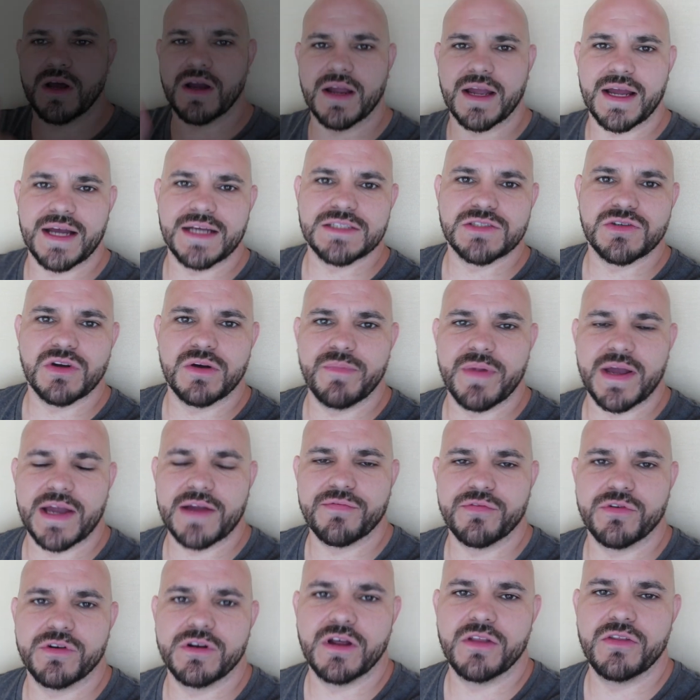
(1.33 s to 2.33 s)
on, guys? So I'm back
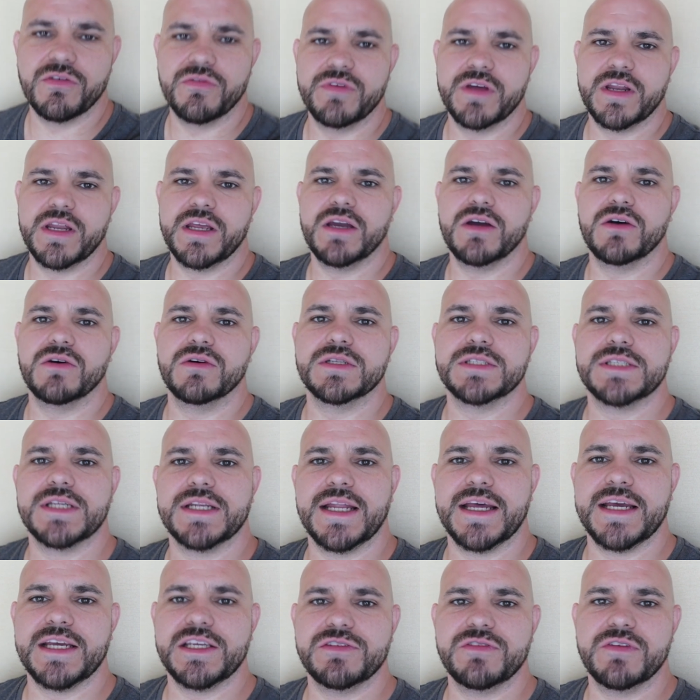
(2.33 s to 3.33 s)
for another video, and
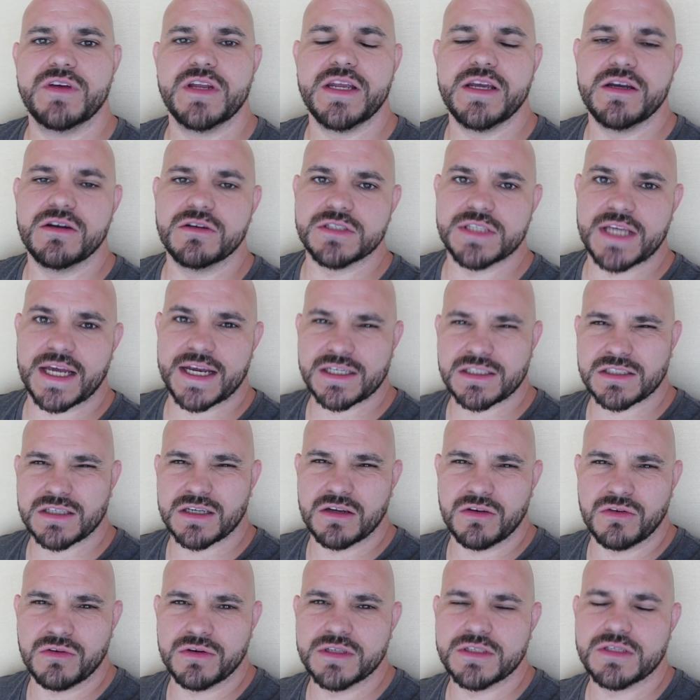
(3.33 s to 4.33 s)
today's video is actually
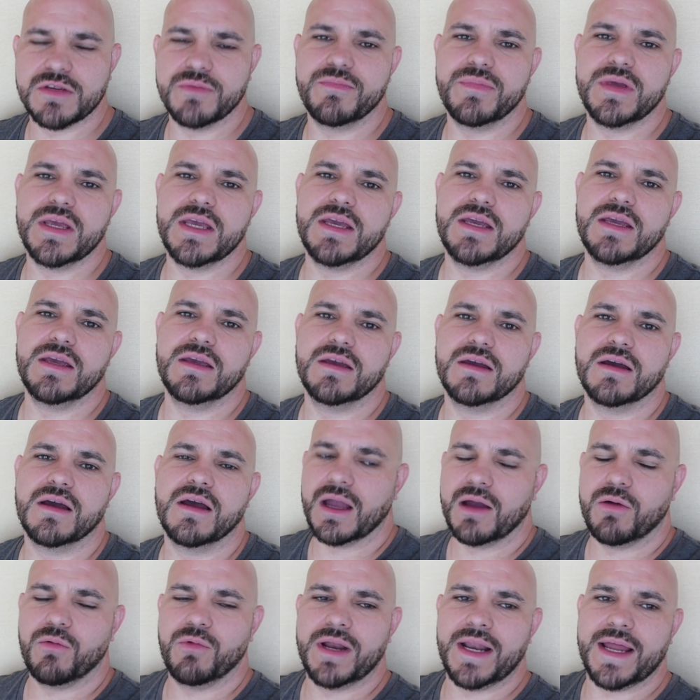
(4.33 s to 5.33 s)
going to be,
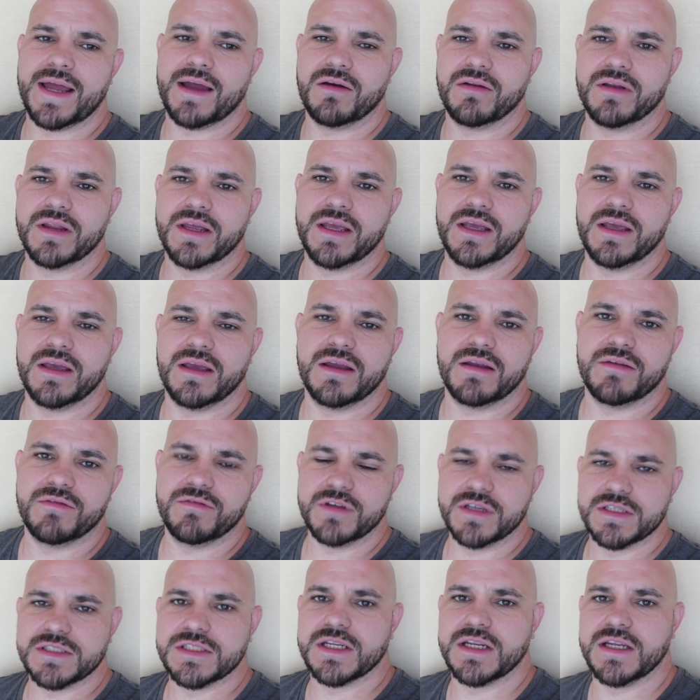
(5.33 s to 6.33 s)
I went out and
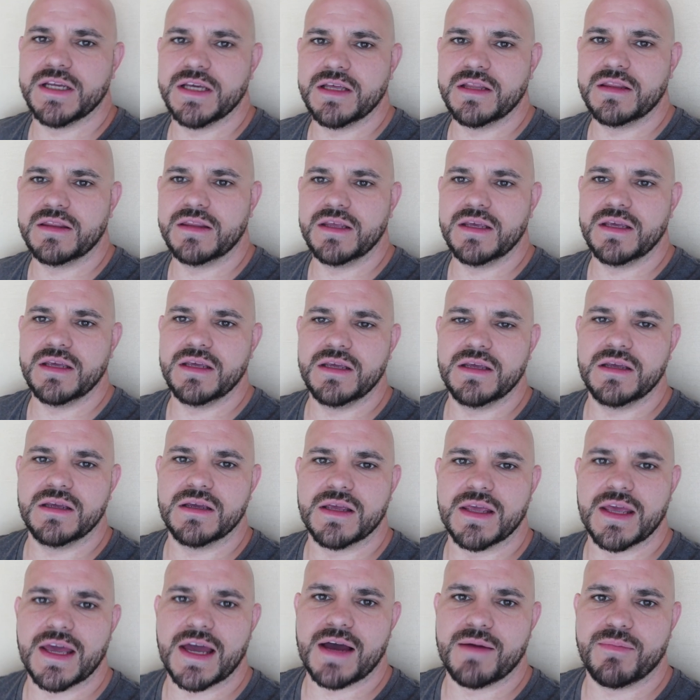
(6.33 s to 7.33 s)
visited the
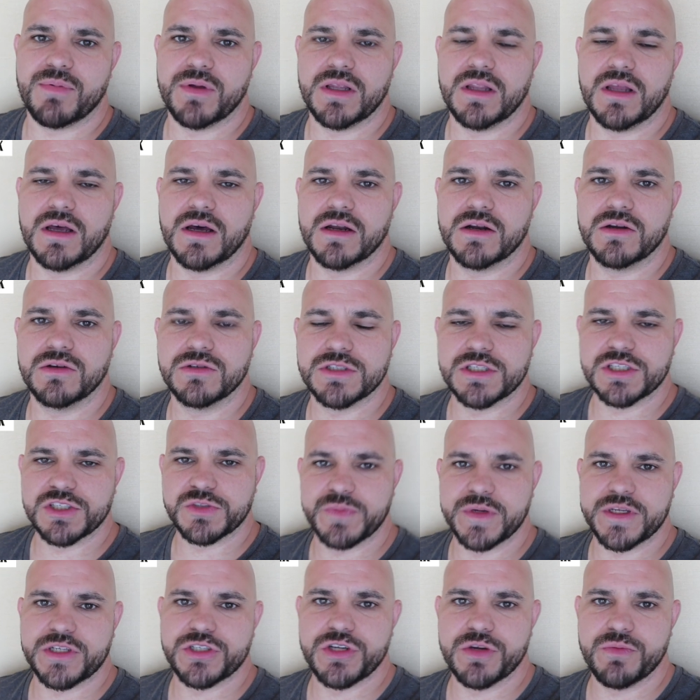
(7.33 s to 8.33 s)
Capilano
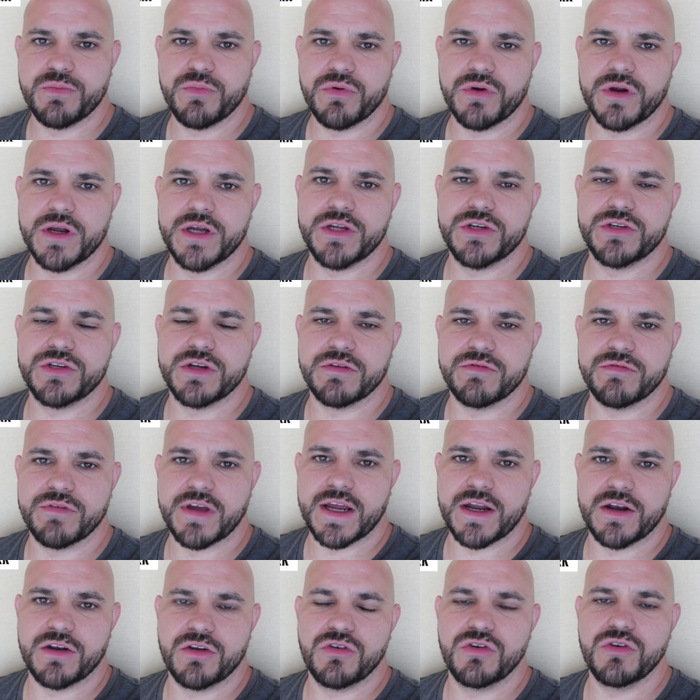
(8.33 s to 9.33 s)
Suspension Bridge in
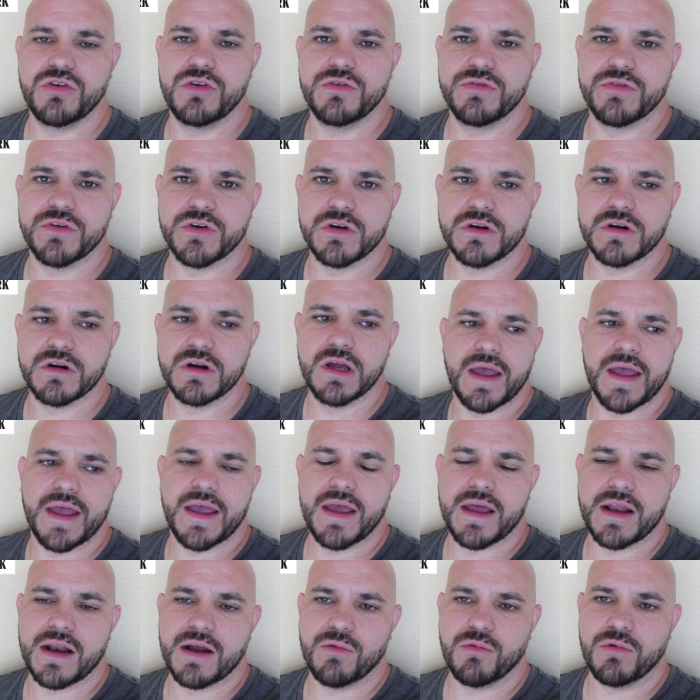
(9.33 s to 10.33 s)
Vancouver,
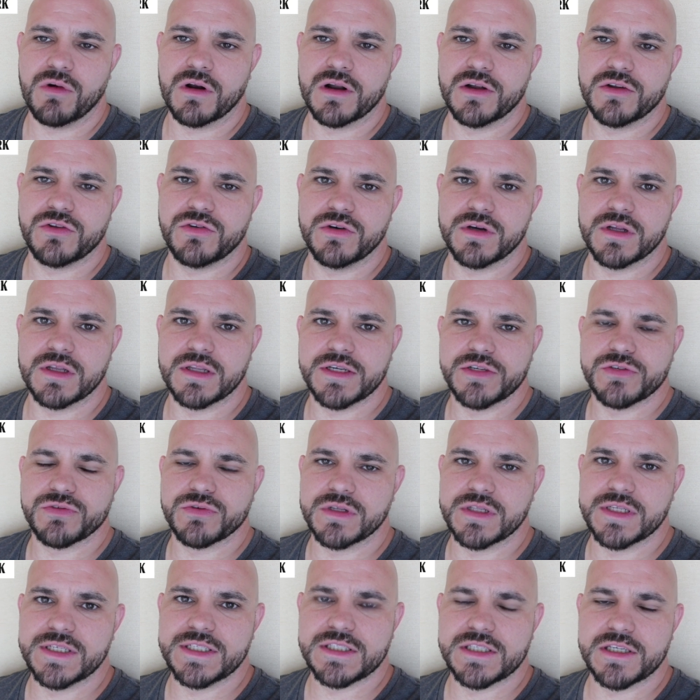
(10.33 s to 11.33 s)
and I wanted to at least
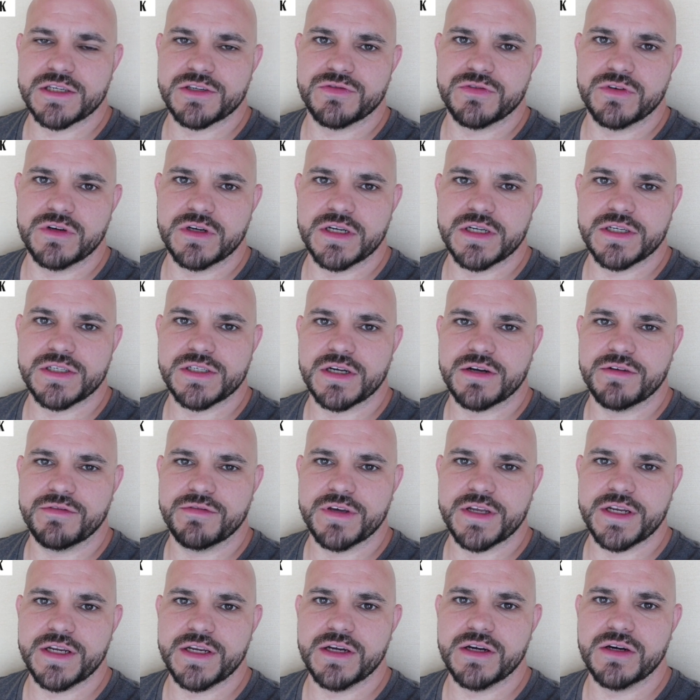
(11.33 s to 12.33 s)
release this footage in a
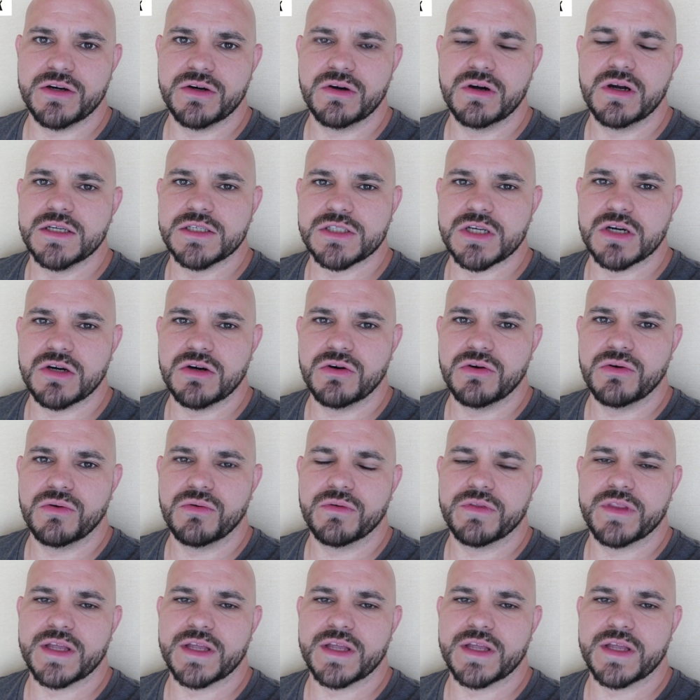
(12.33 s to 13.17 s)
video, so